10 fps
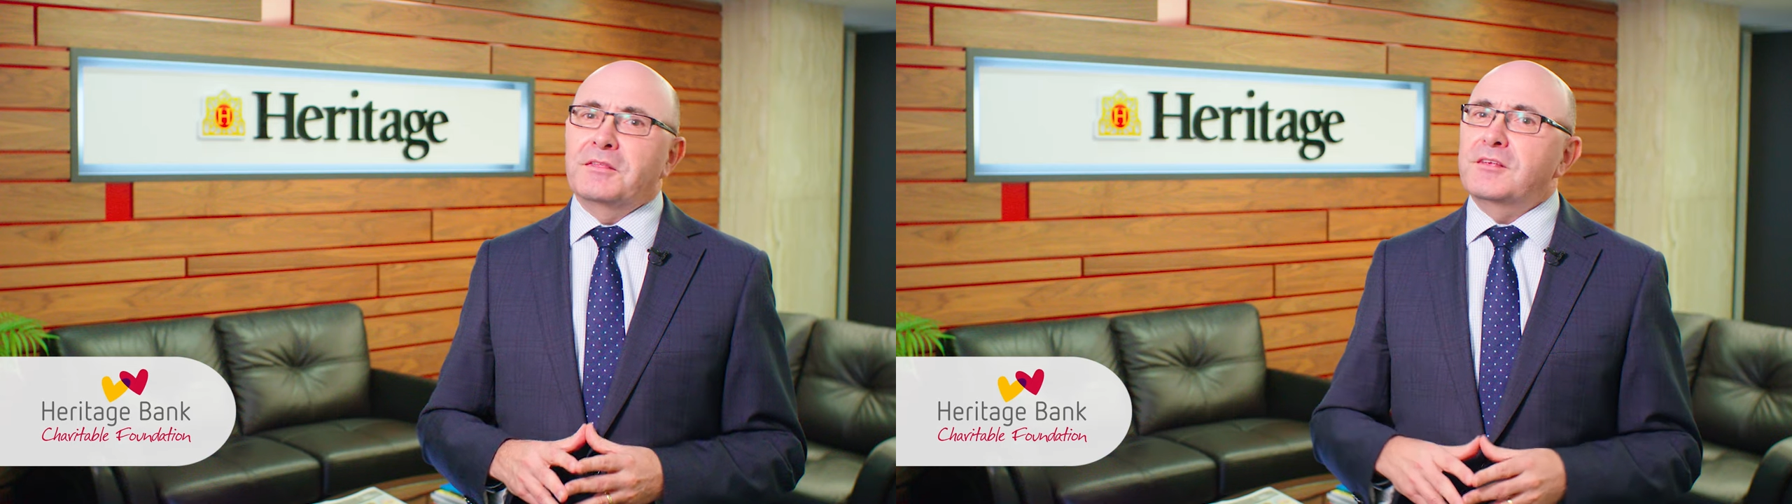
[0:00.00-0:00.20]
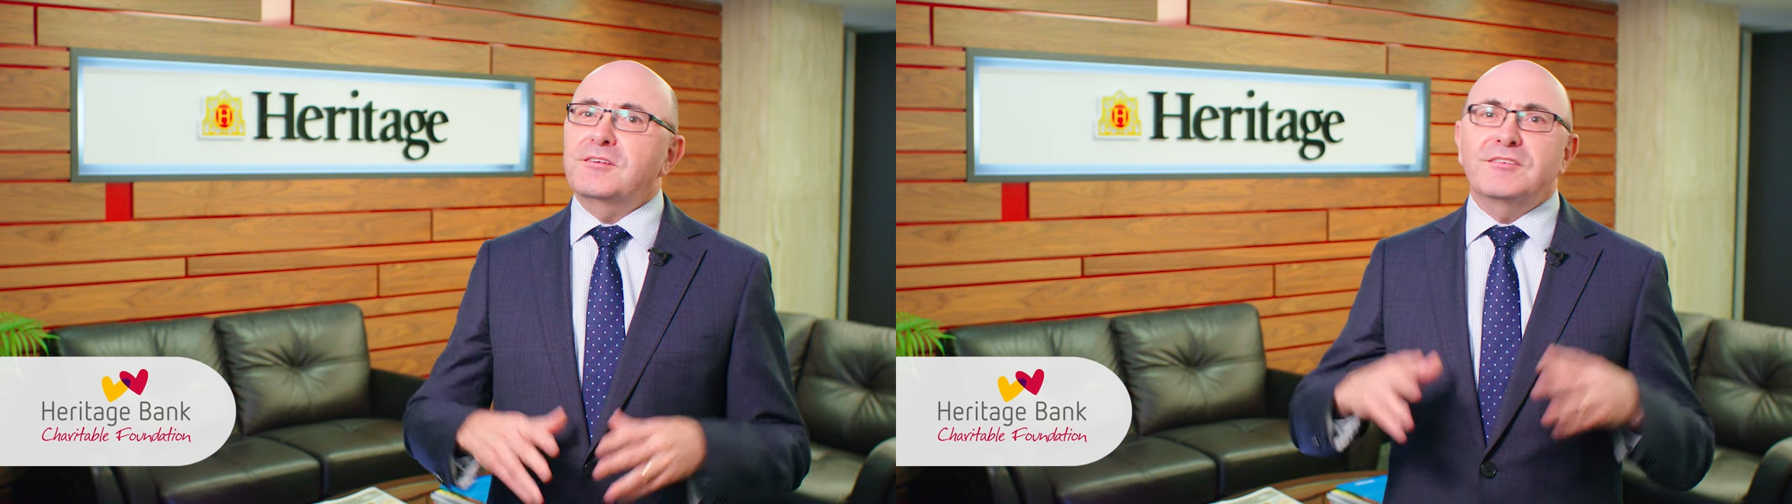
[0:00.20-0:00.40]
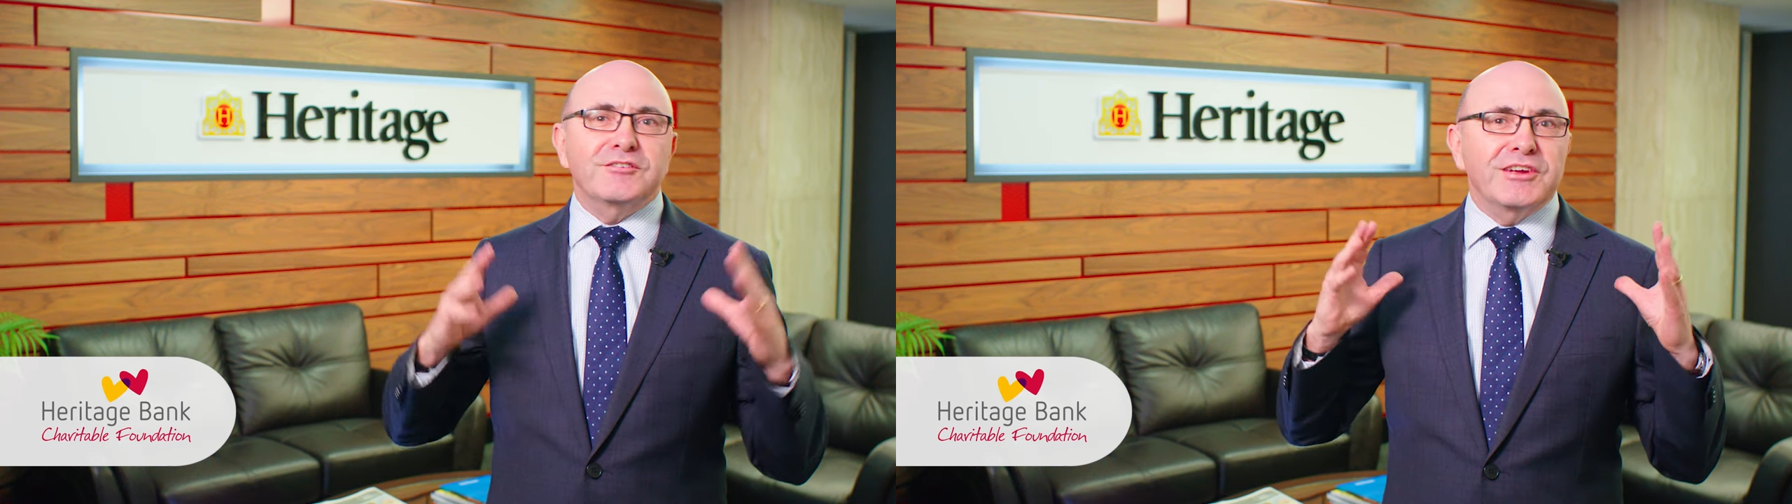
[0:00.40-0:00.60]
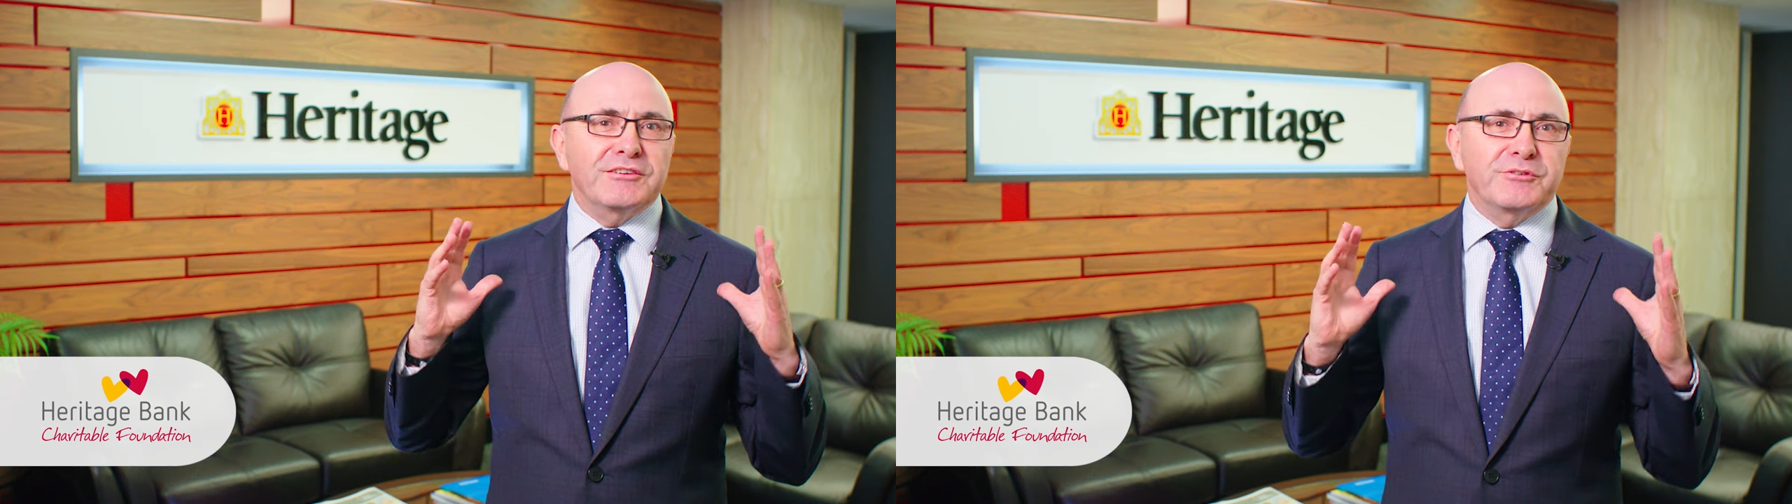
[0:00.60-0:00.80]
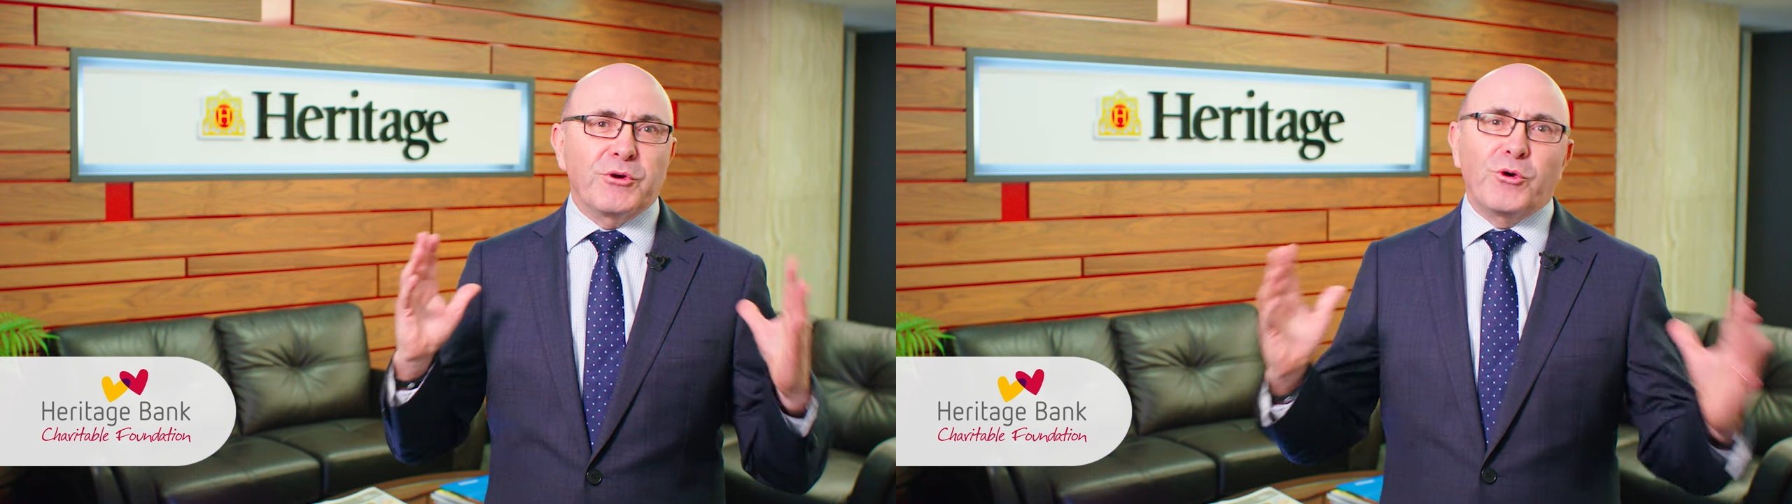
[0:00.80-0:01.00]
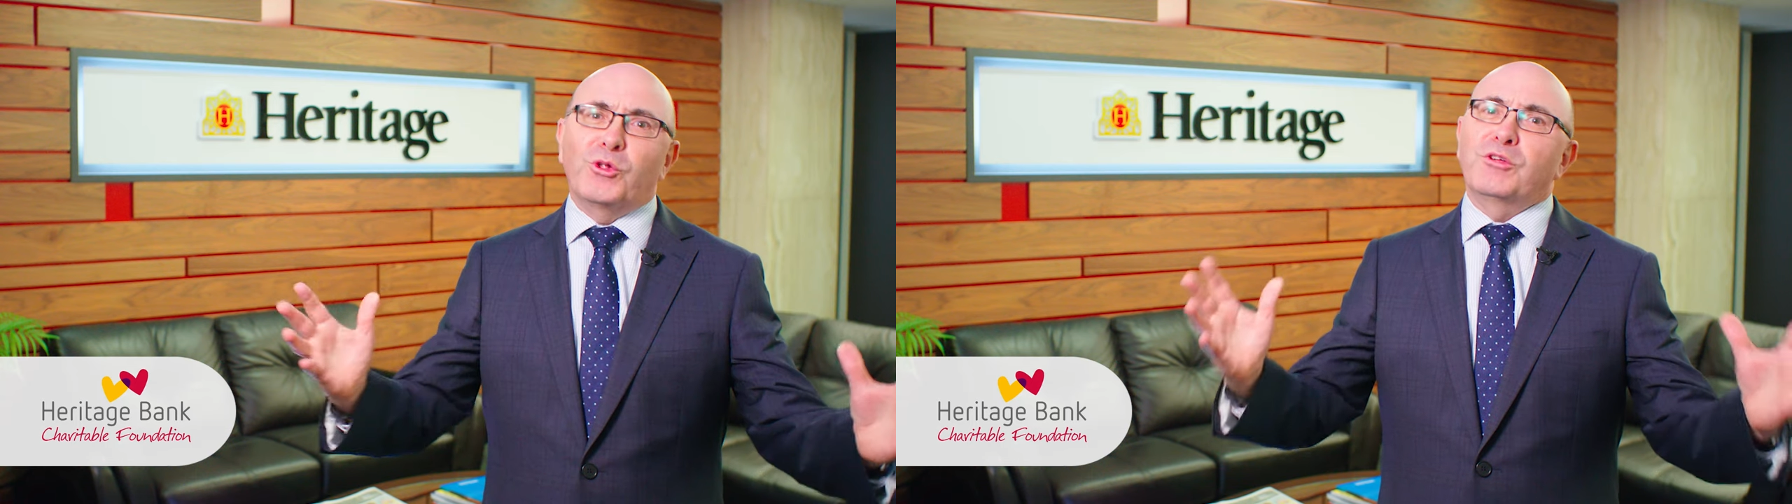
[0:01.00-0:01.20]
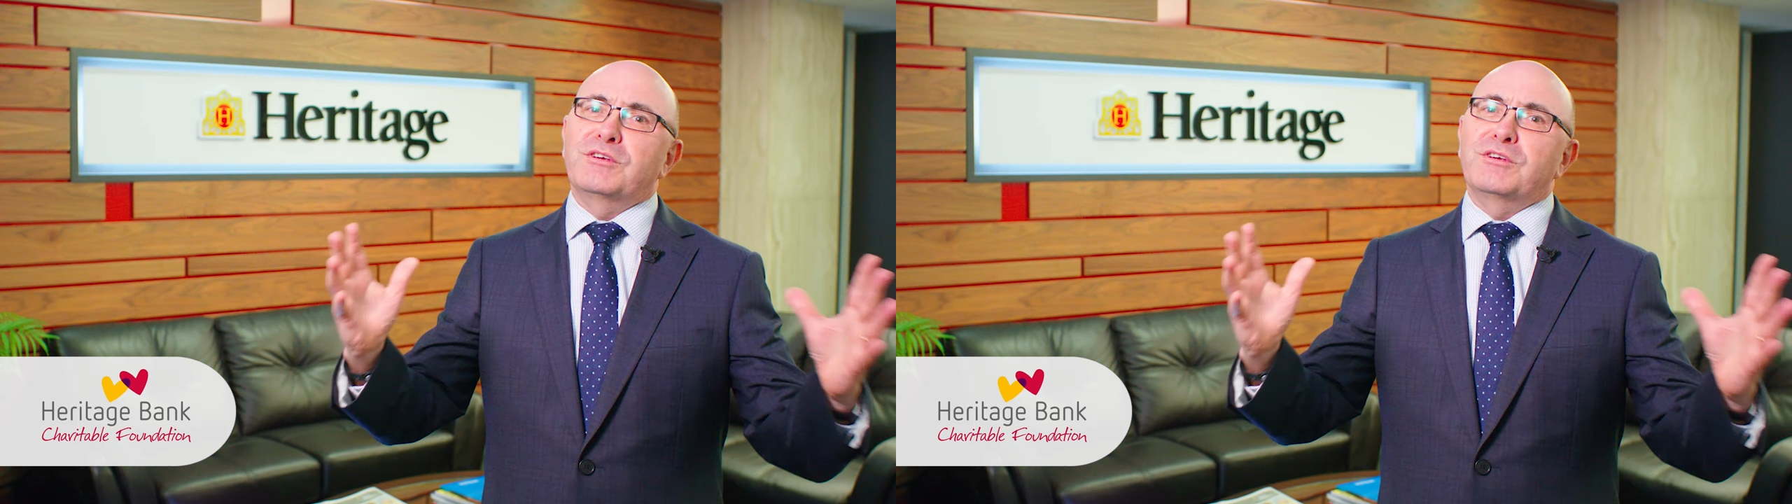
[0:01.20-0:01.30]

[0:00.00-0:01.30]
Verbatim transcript: This is the chance for all